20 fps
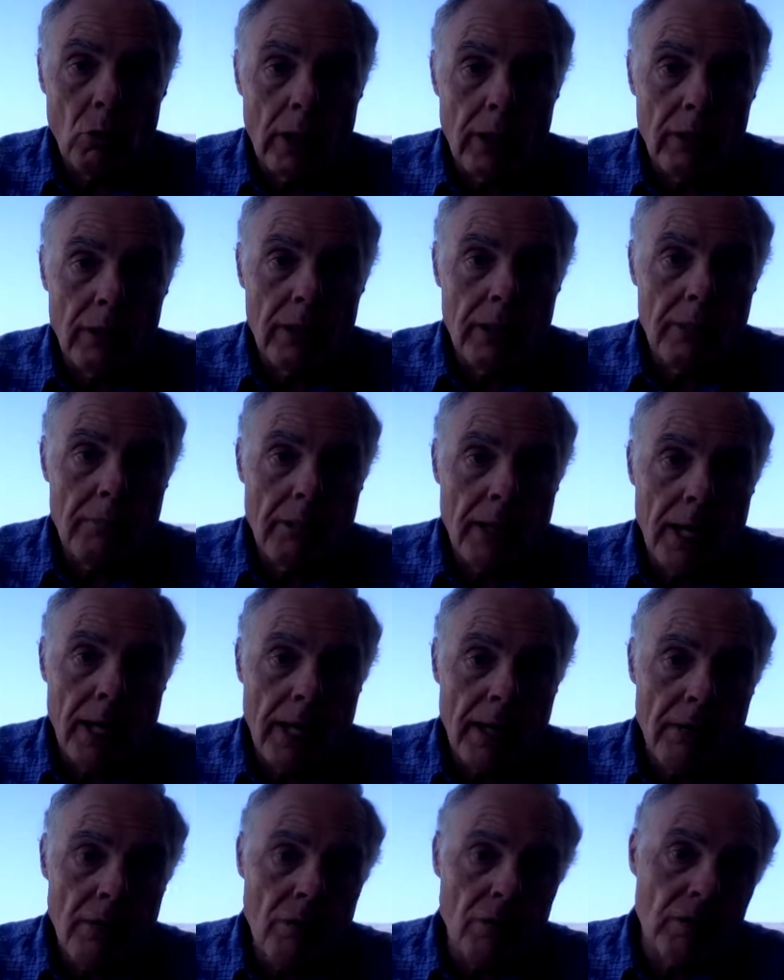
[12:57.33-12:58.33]
wearing a
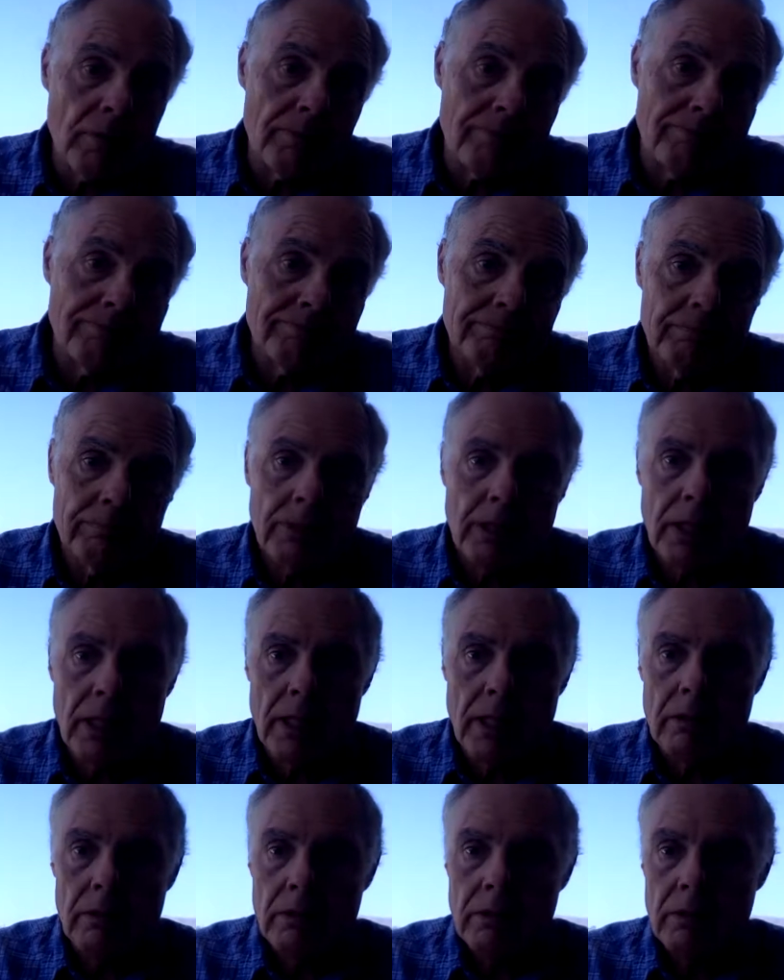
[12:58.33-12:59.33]
mask,
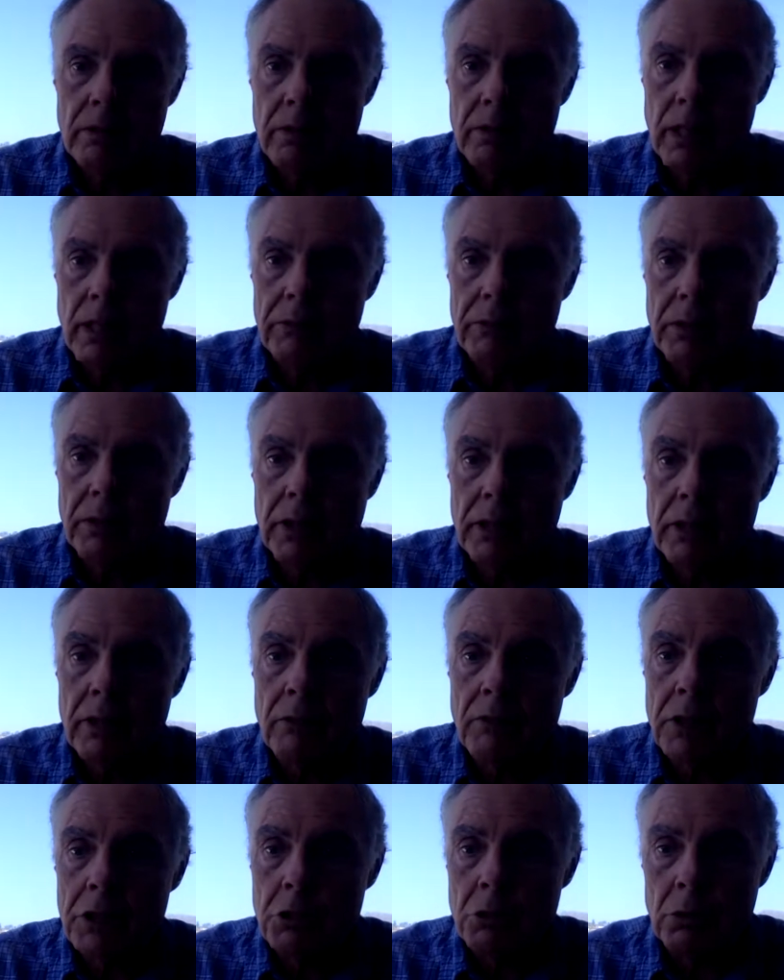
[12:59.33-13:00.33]
yeah, kind of an
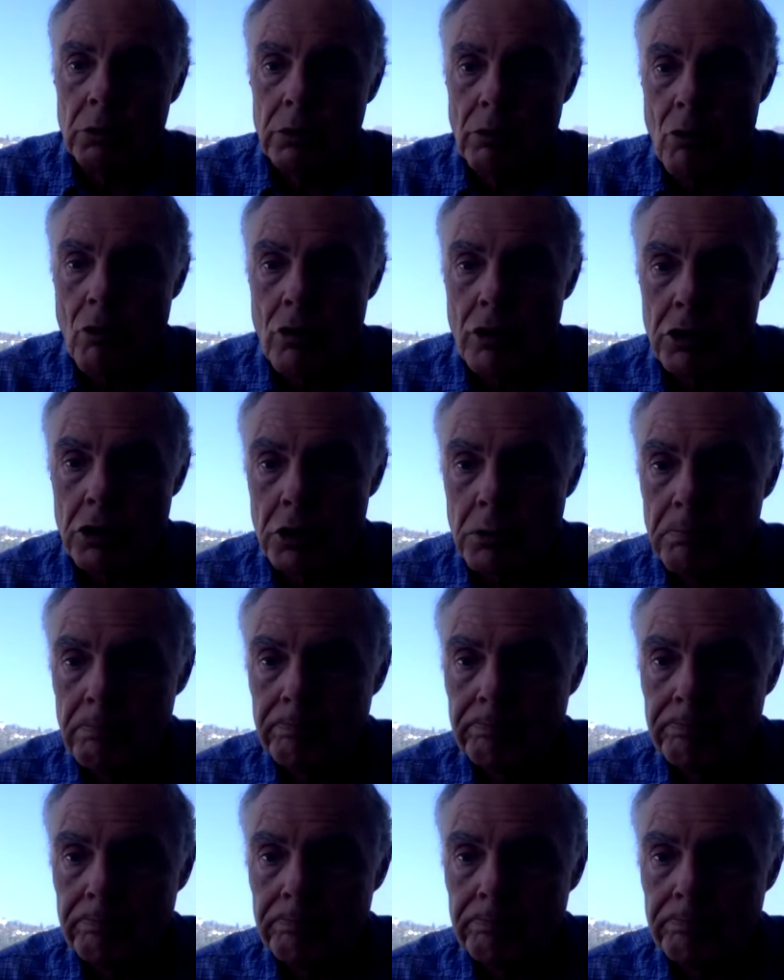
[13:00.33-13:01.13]
individual decision.